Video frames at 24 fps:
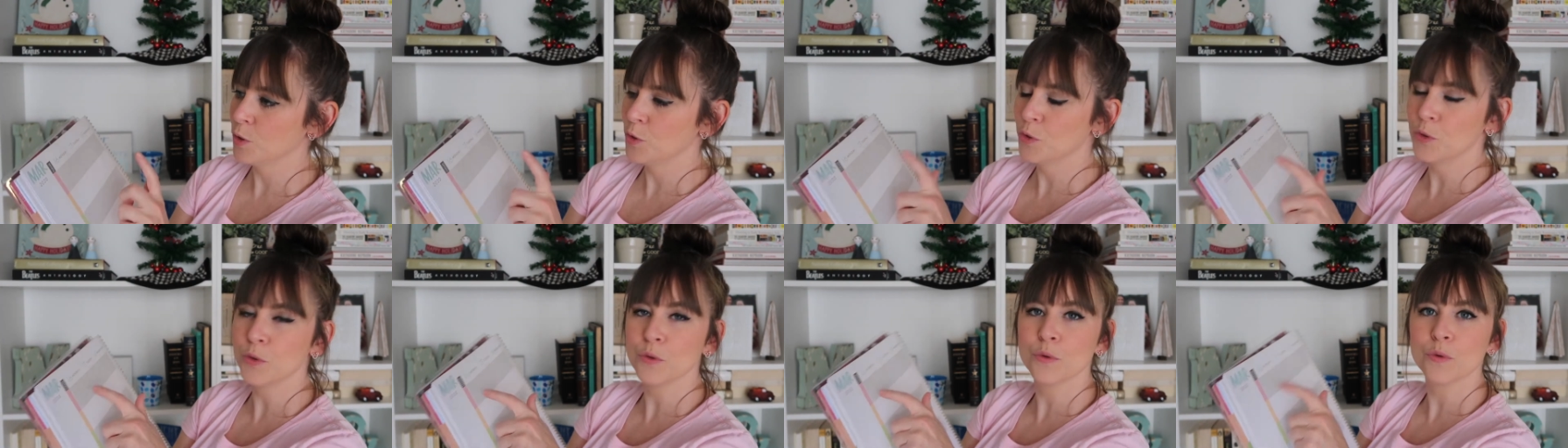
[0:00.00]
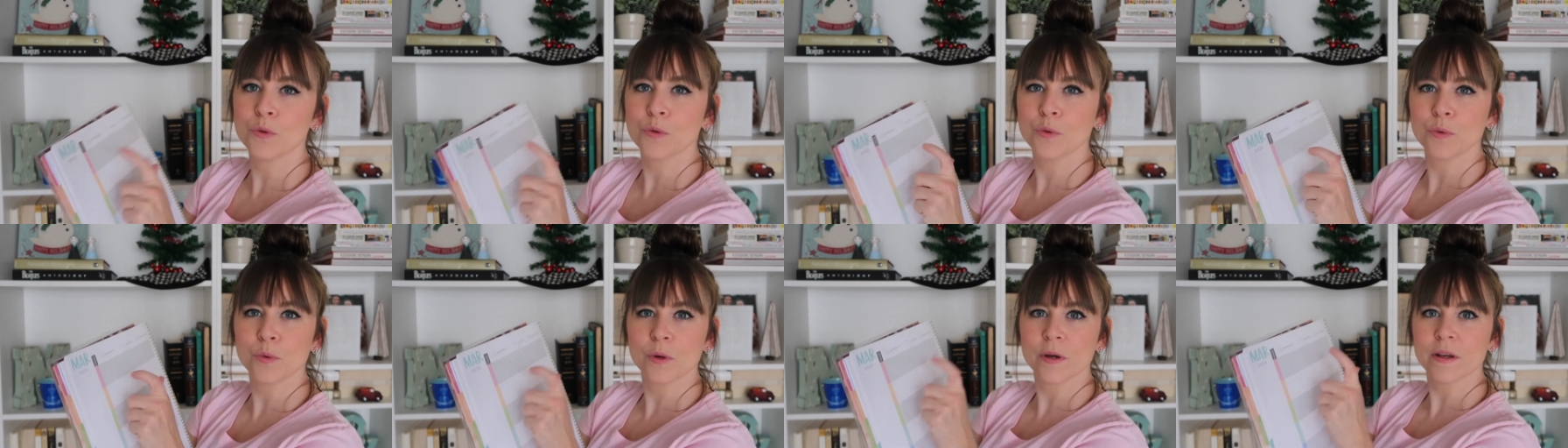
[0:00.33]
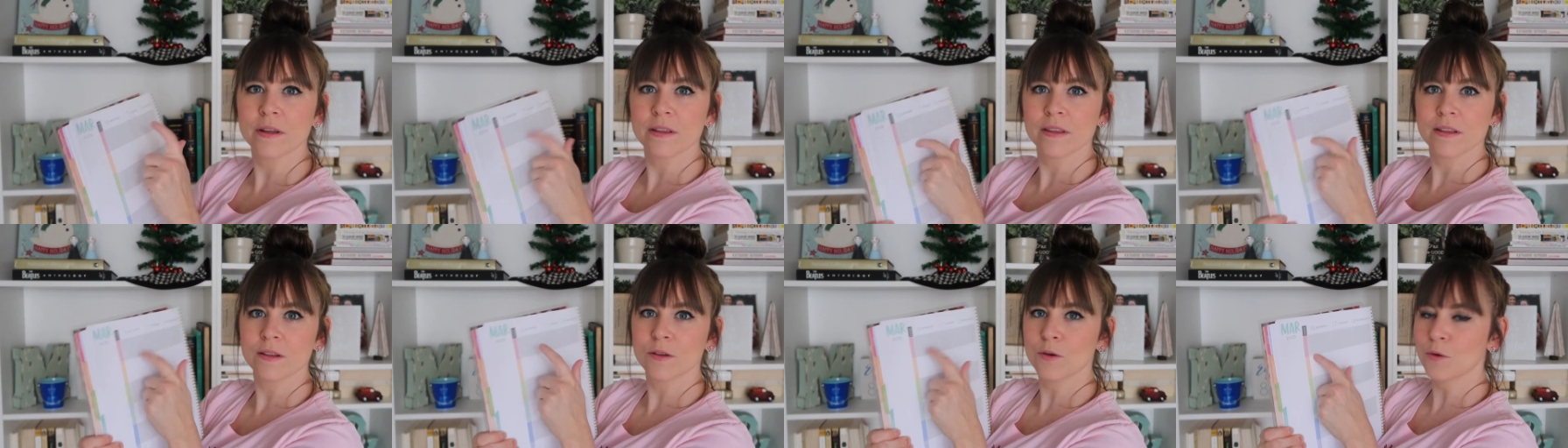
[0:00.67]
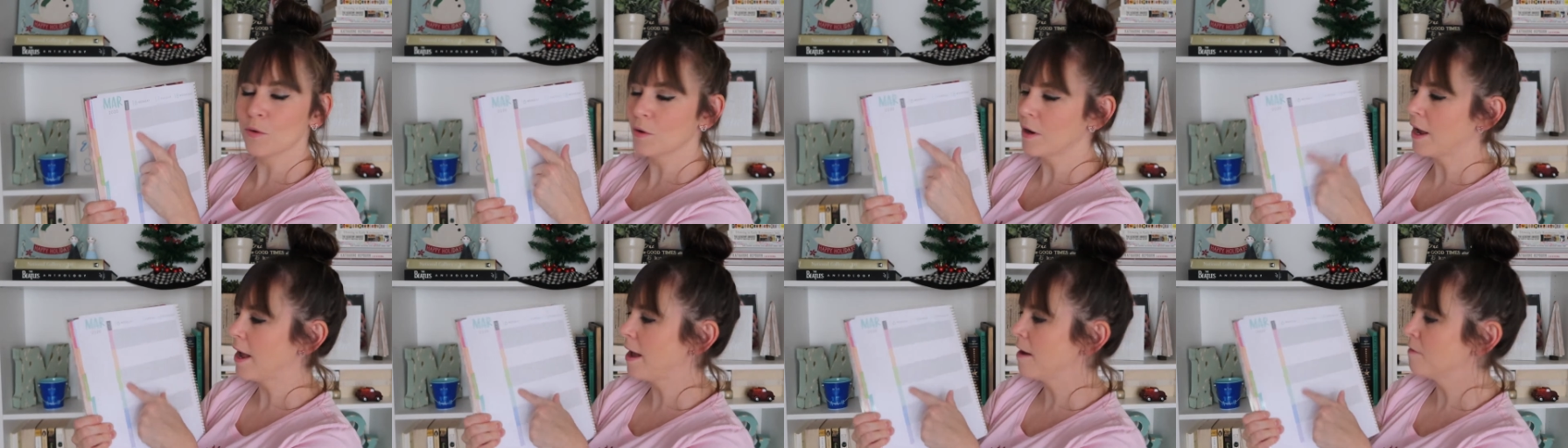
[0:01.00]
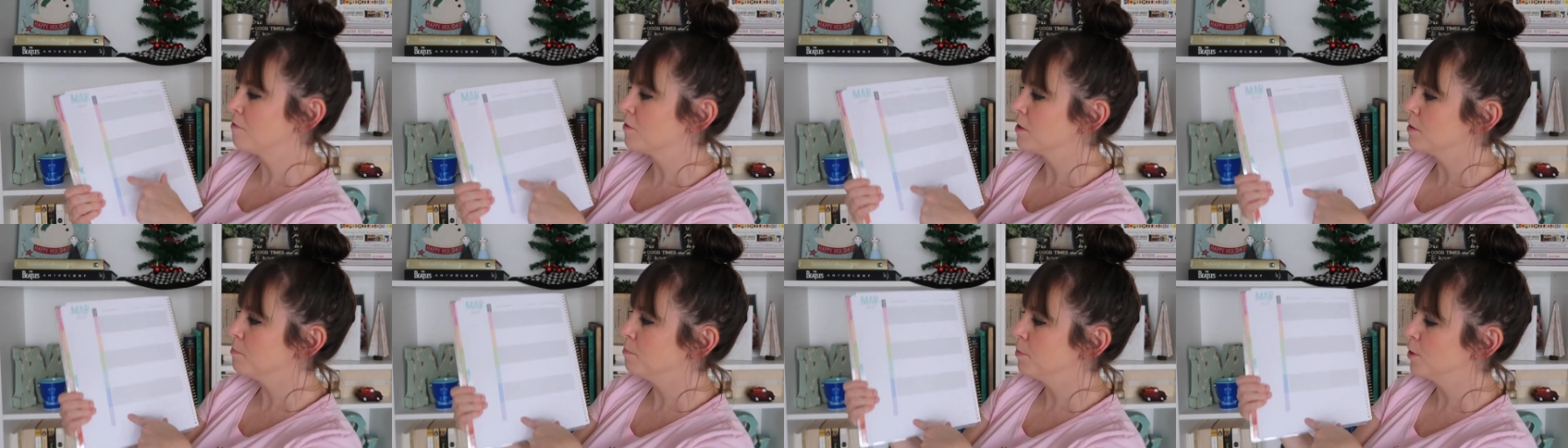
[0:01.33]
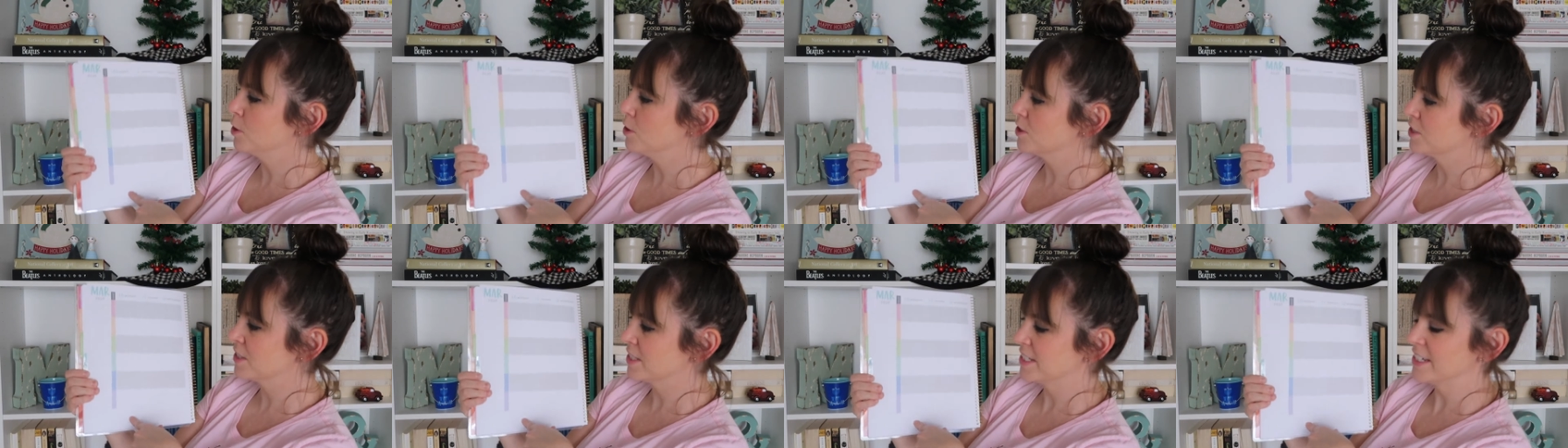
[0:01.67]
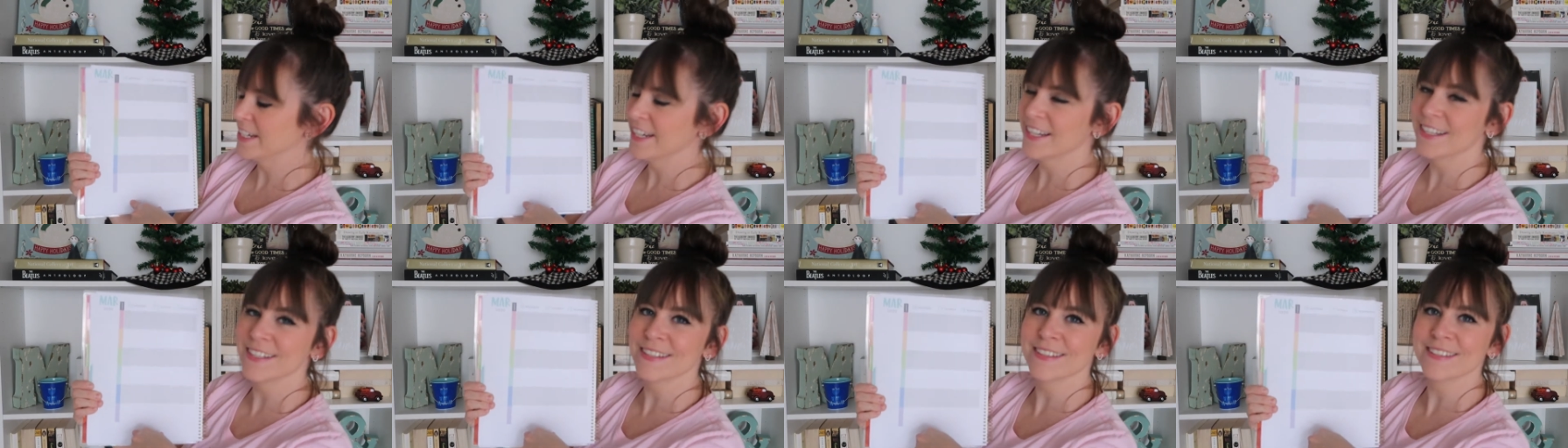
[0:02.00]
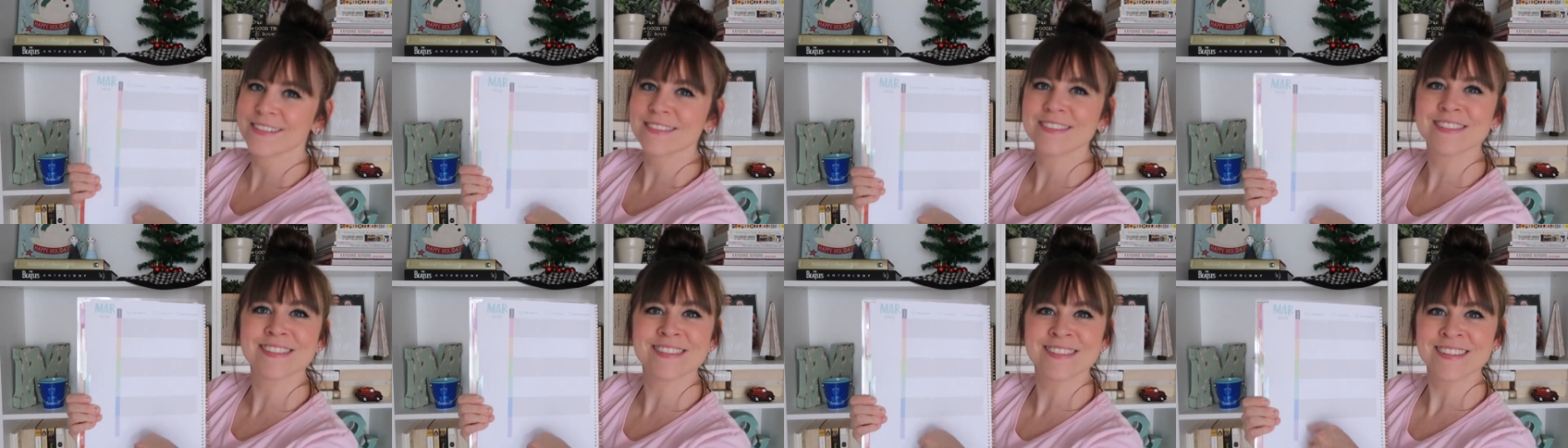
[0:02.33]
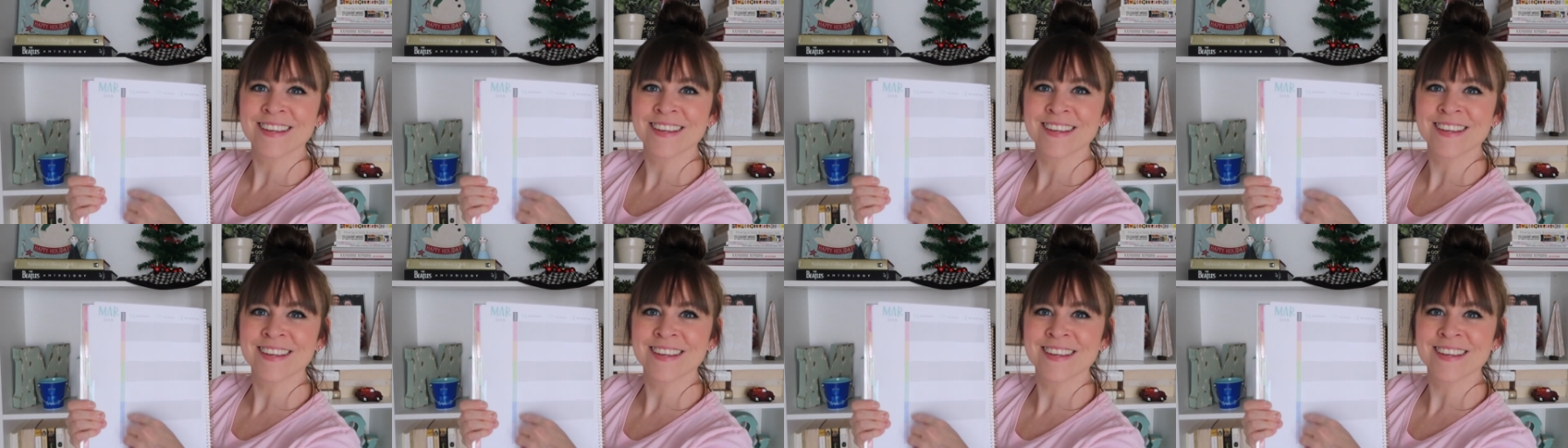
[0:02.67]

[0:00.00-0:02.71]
who every person is.